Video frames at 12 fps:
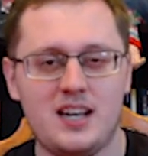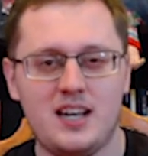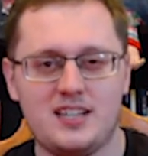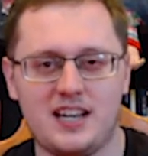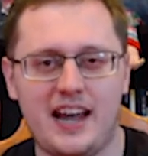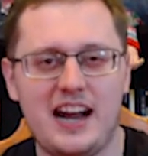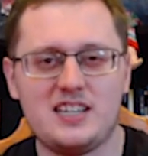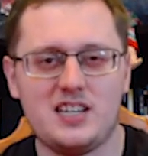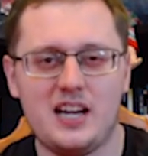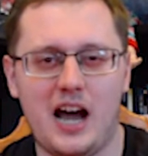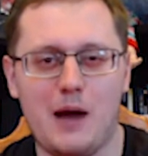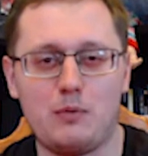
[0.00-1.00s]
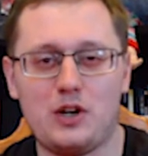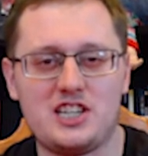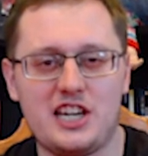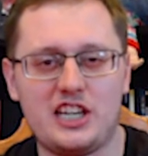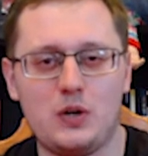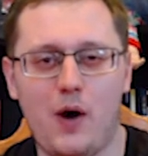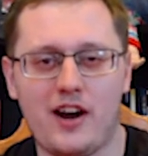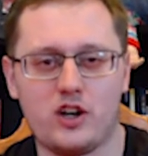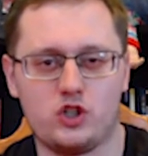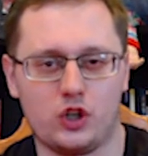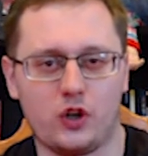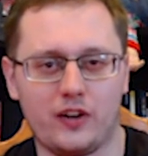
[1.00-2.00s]
Tonight, I'm going to take you on a
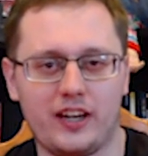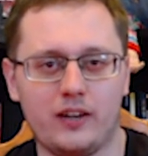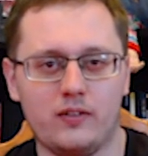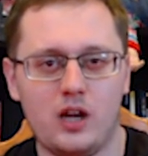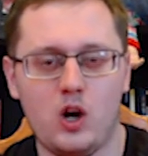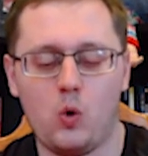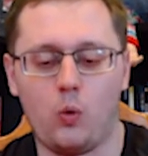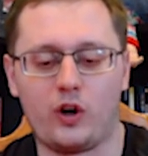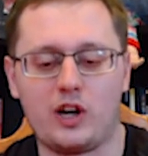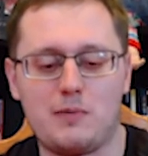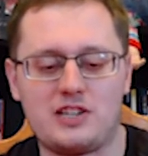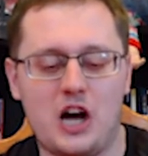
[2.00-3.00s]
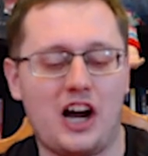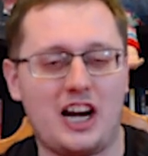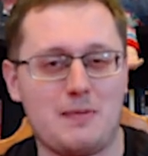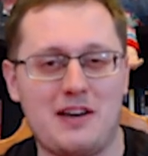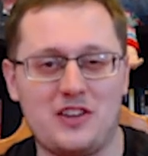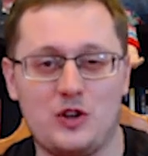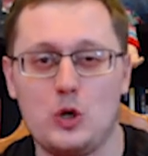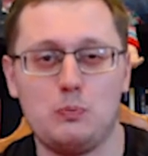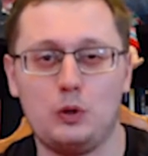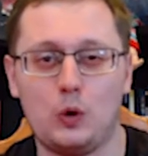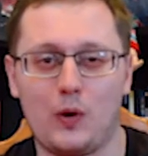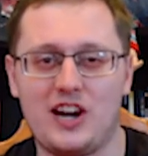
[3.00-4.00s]
journey. We're going to be talking about the new
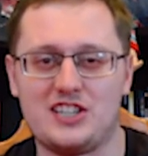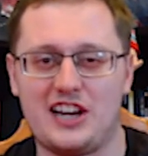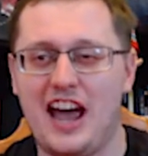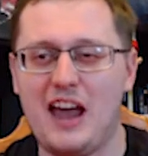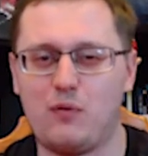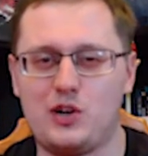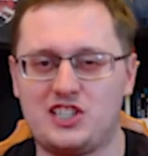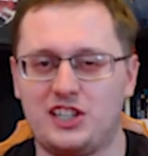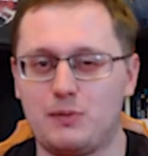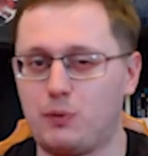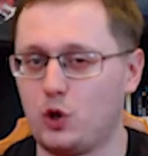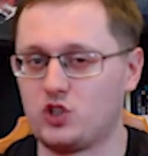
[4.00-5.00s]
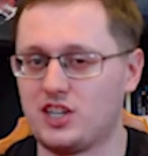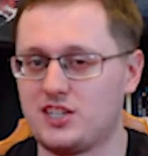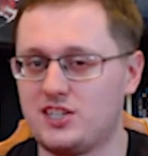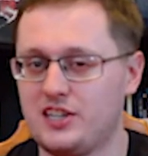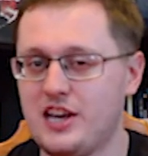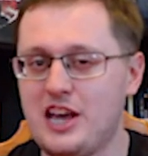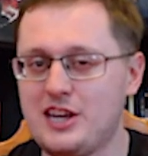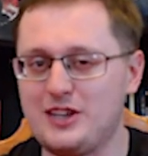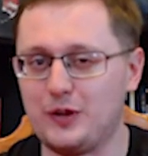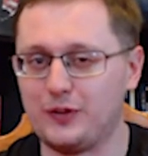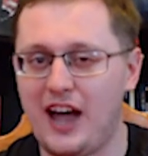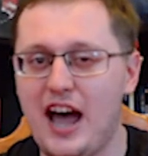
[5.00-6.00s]
Blu-rays that I have recently purchased.
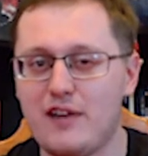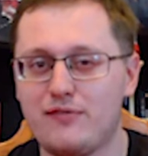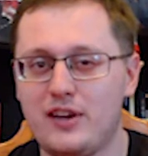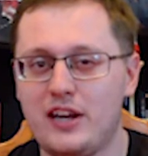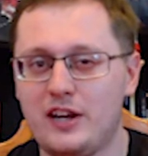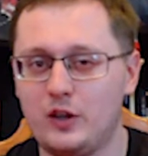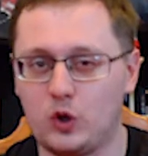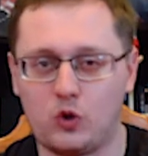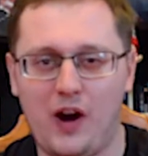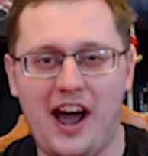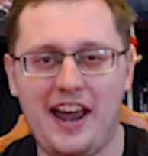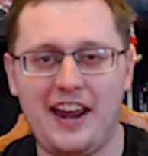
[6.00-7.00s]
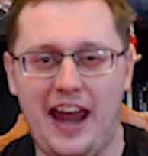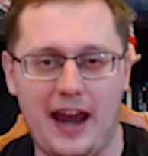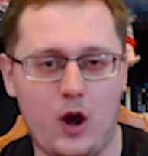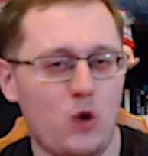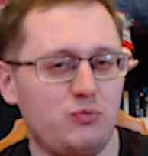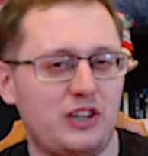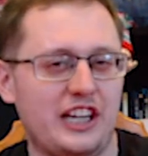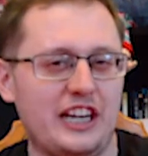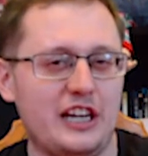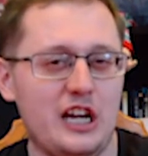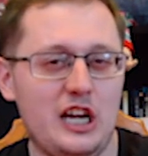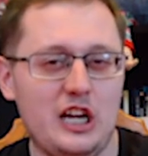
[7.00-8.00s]
You'll laugh, you'll cry, and
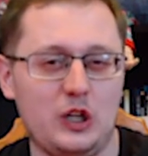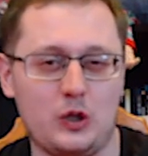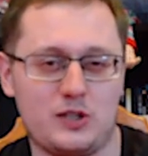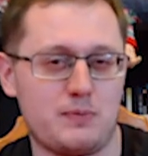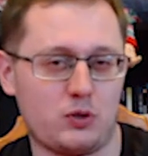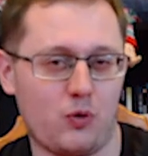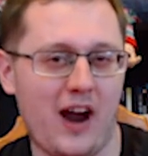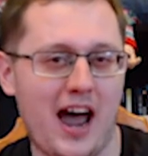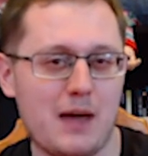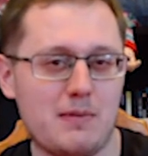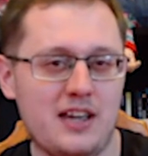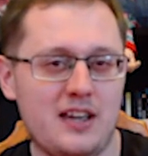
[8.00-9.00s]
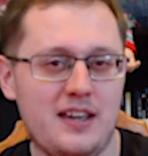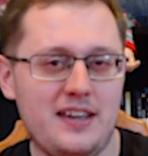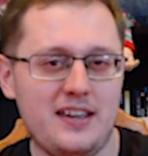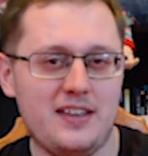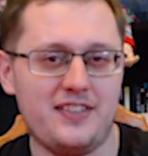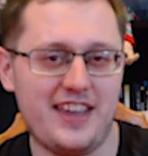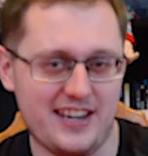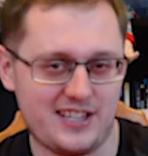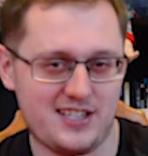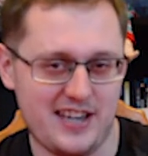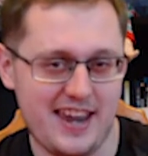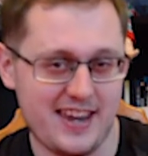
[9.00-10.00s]
hopefully you'll subscribe.
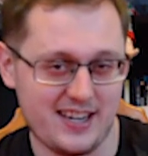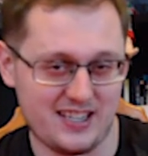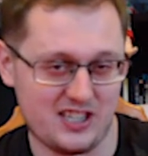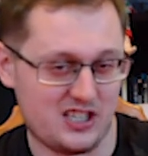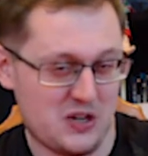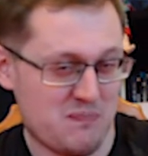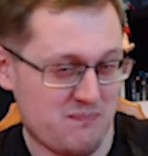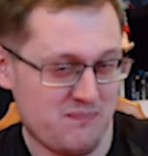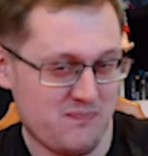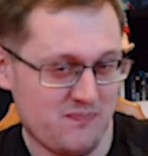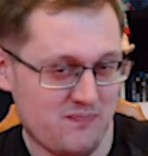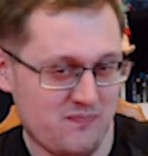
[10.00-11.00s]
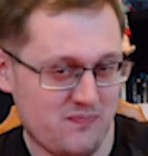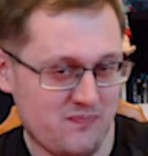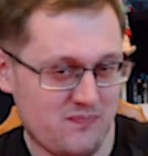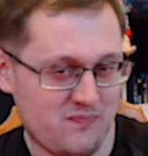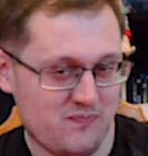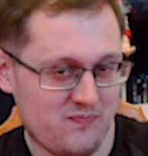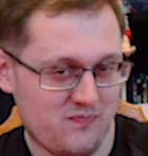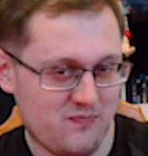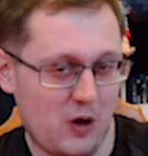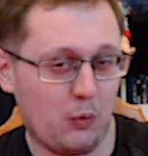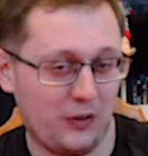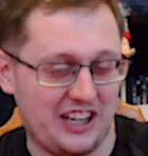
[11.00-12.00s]
This is
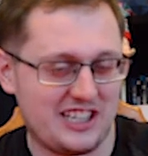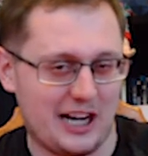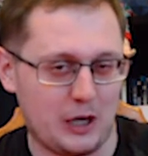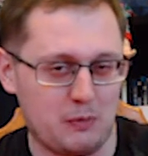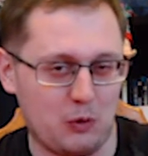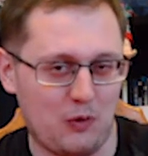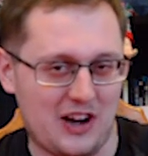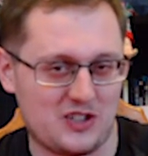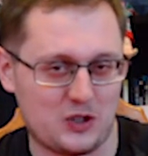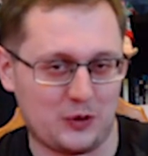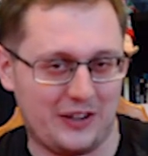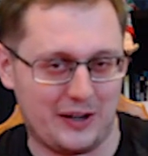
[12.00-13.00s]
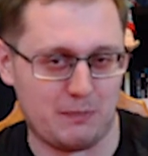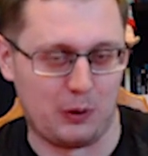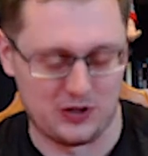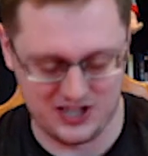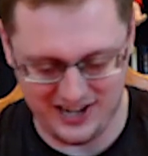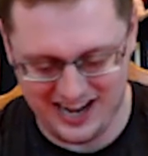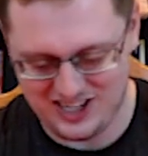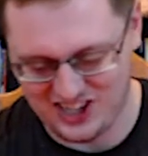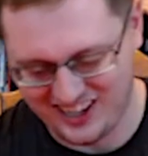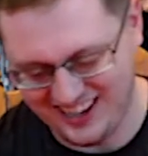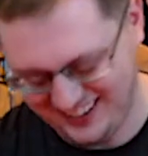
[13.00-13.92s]
a really terrible Rod Serling impersonation.